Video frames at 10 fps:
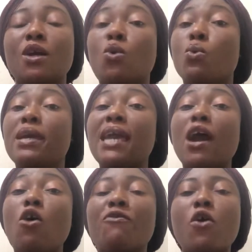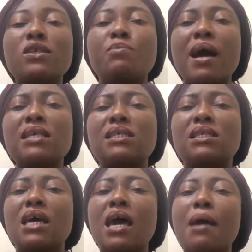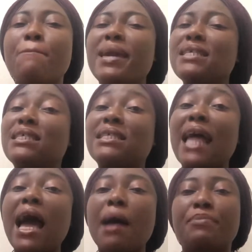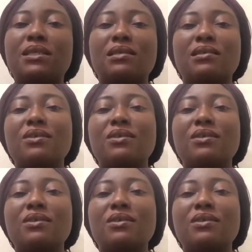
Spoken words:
We hear of husbands being stabbed